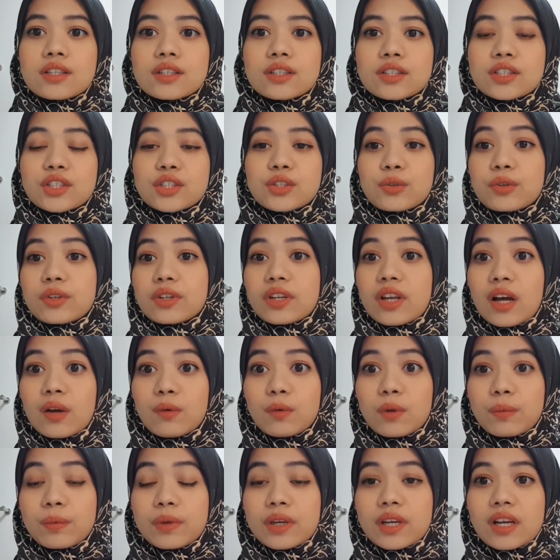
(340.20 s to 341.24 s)
So now
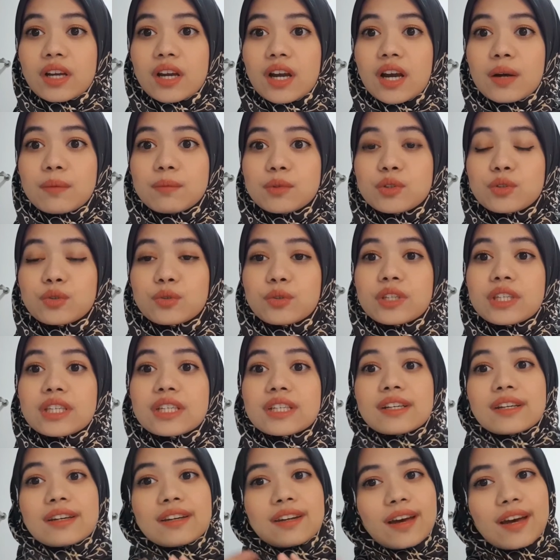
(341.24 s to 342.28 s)
when we come to
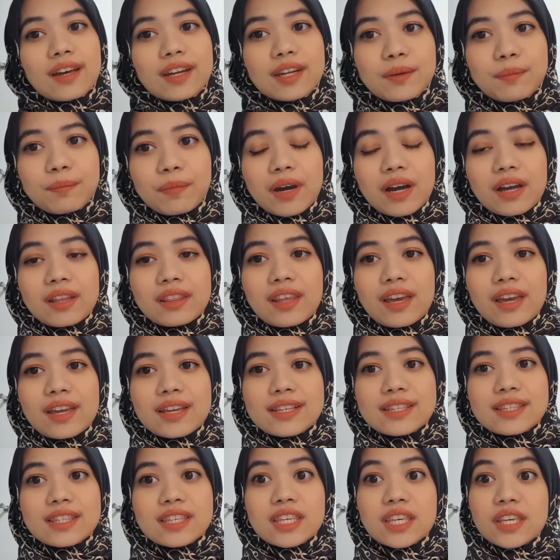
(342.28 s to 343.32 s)
the another part, that
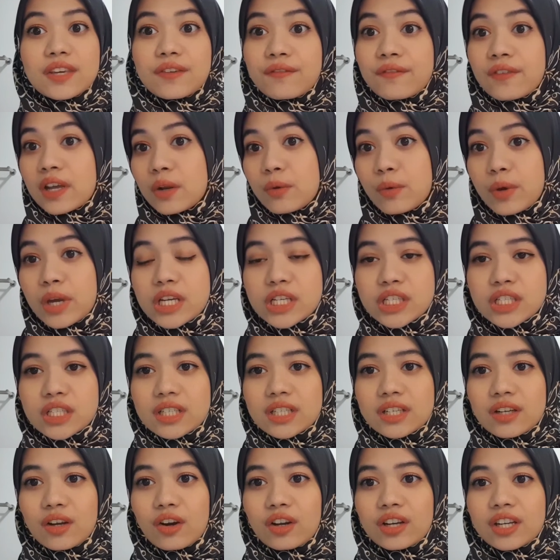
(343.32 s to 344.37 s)
is the
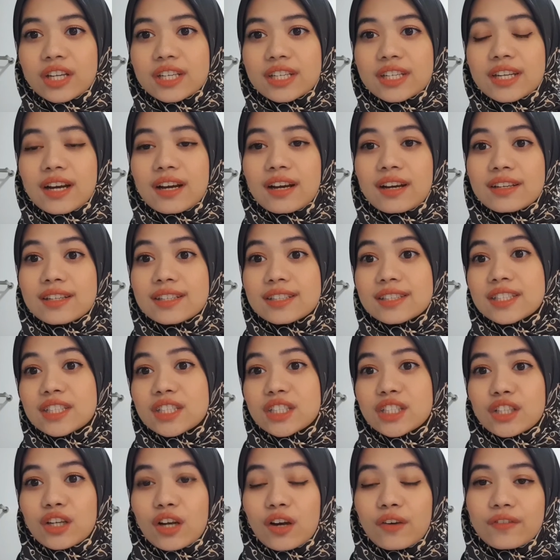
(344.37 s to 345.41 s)
evaluation on the
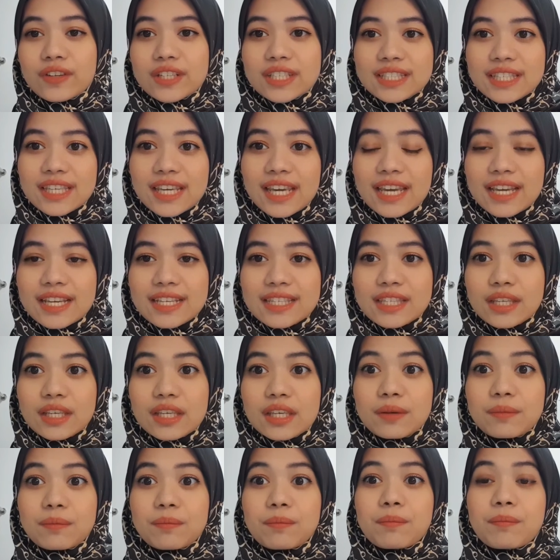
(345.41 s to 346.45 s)
decision of this case
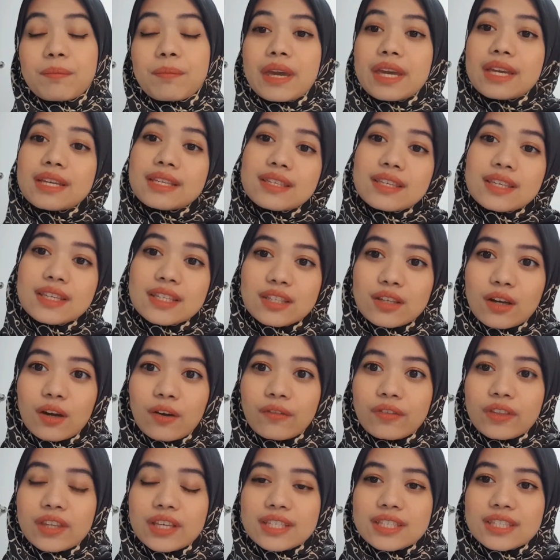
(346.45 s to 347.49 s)
in basis
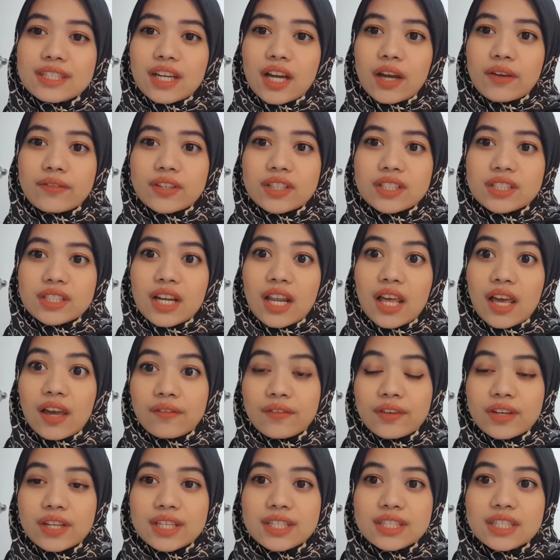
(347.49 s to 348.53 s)
of the circumstantial
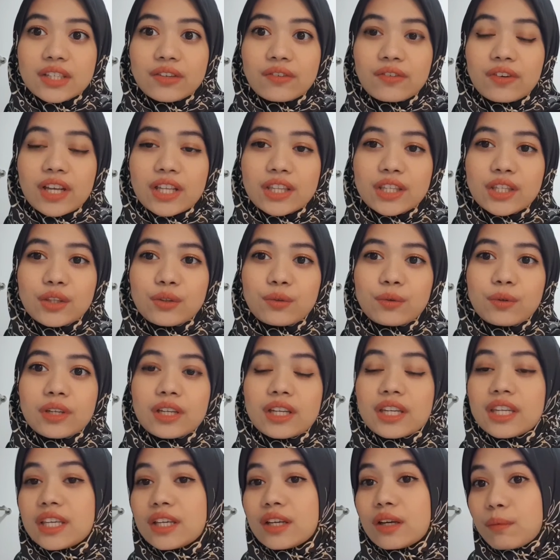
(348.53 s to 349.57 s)
evidence in relating to the
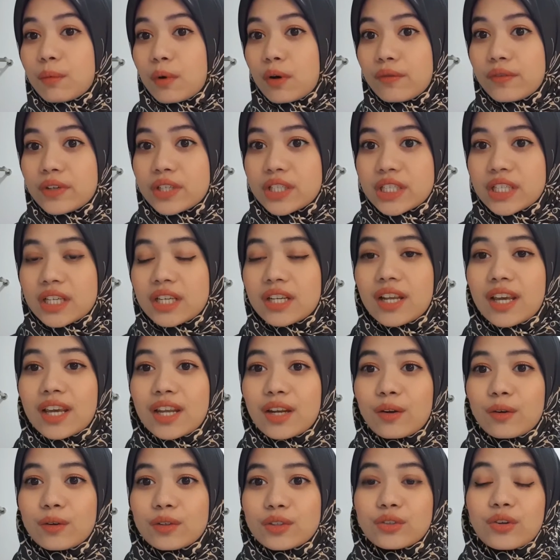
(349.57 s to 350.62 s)
legal provision
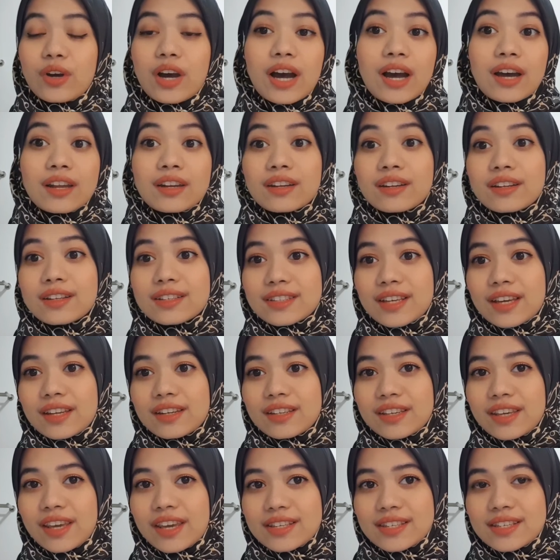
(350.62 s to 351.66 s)
and also other
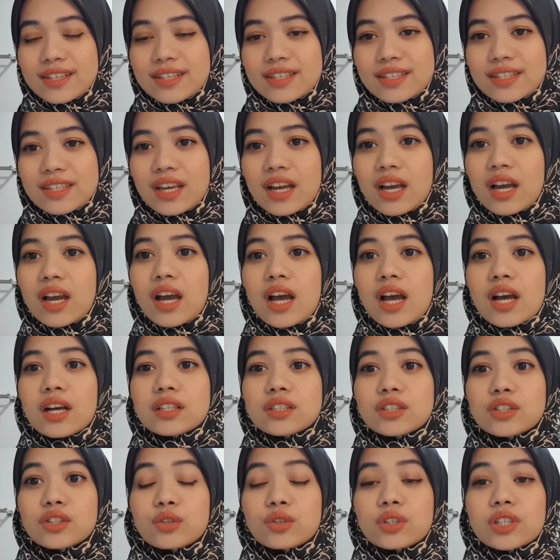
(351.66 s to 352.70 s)
decided cases.
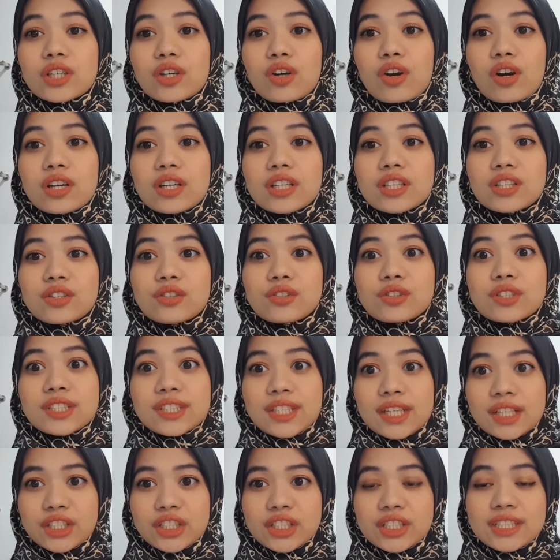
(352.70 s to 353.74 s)
So according to
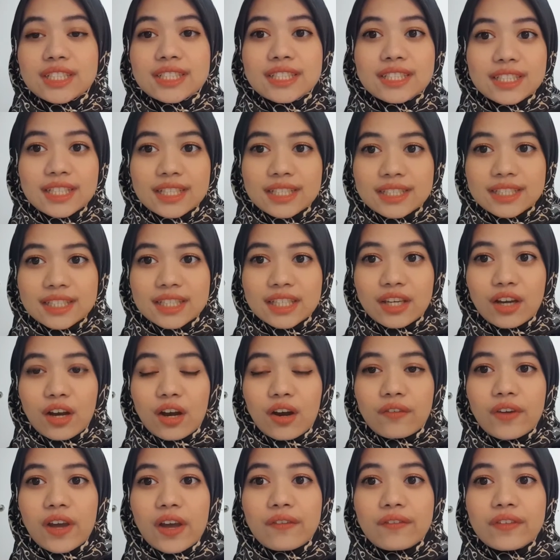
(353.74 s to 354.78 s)
section 60
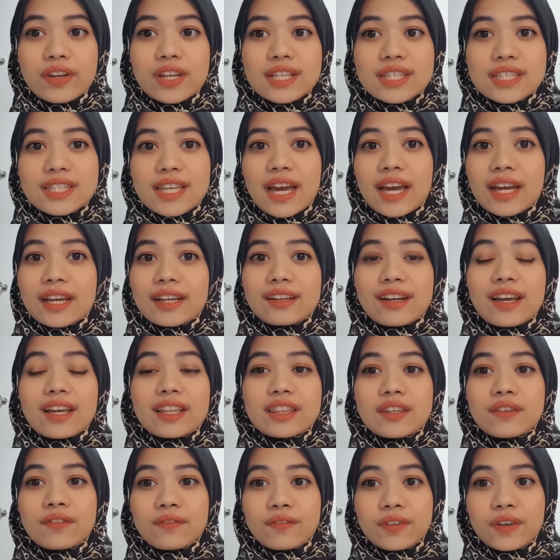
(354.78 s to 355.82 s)
of Evidence Act
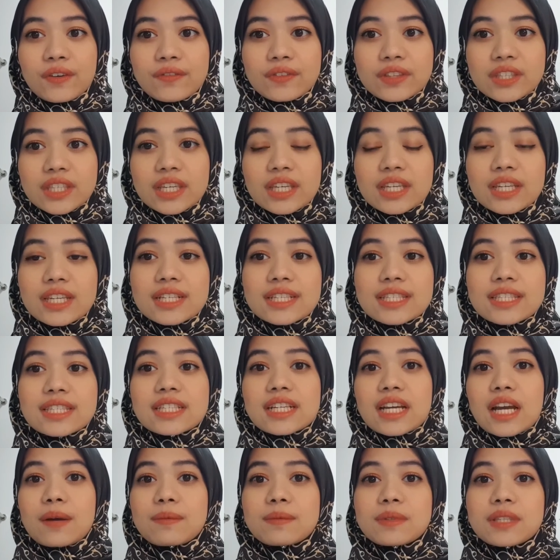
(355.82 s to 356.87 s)
1950, the
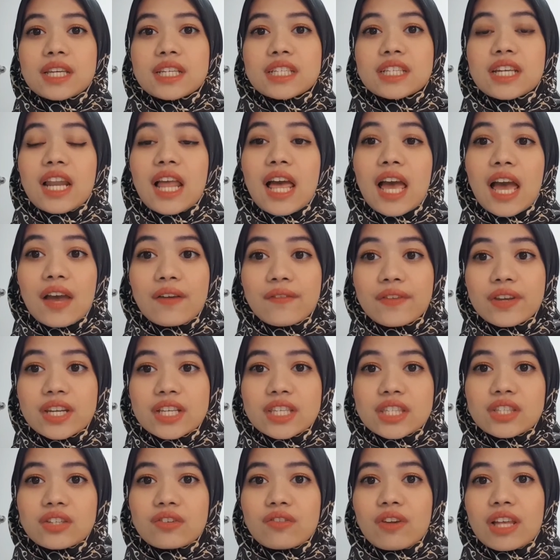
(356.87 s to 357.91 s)
circumstantial
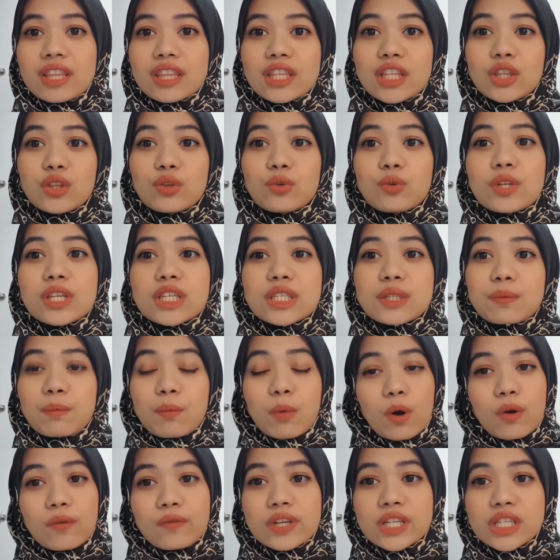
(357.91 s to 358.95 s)
evidence related to this
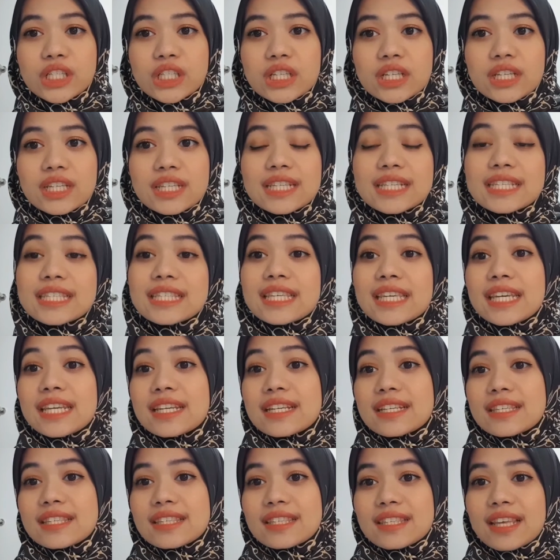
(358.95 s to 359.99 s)
provision is in
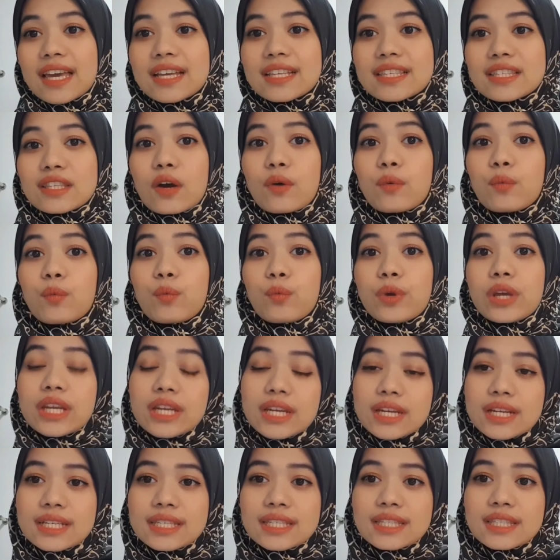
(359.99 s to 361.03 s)
the sense of
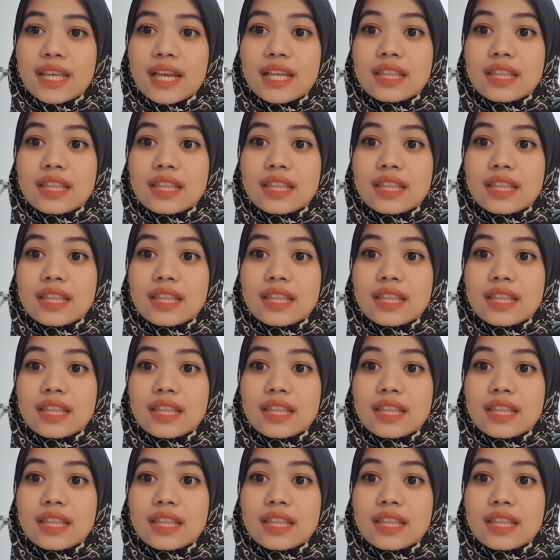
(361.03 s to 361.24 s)
witness